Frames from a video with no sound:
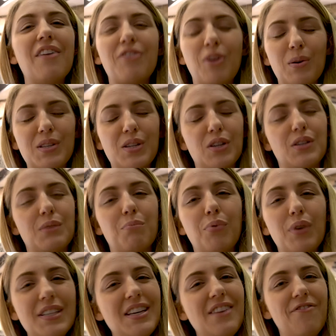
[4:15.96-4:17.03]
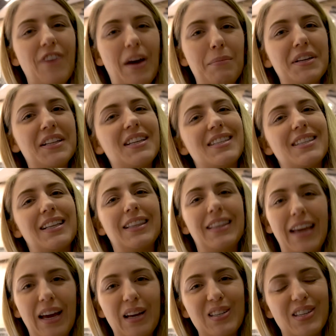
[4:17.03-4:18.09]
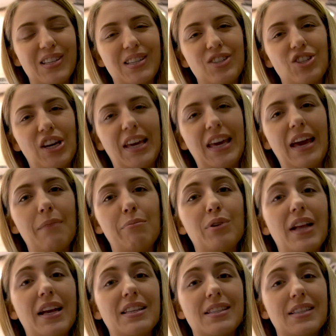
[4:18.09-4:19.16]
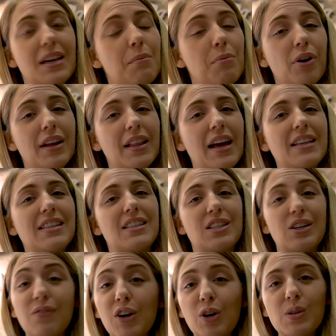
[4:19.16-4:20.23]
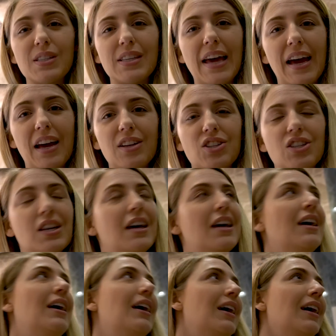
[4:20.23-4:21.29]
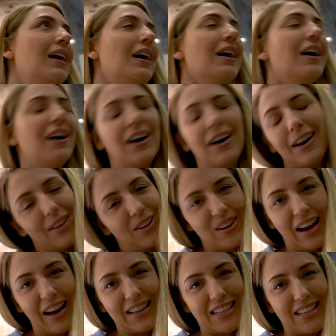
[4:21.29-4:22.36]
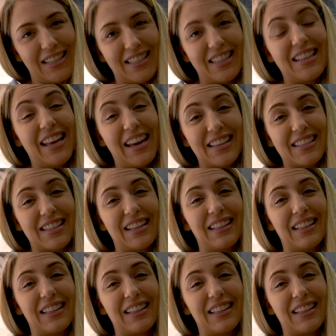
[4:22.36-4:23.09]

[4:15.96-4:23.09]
Of course, there are some pretty fabulous lounges at Changi Airport, and Singapore Airlines Silvercrest Lounge, you guys, is the next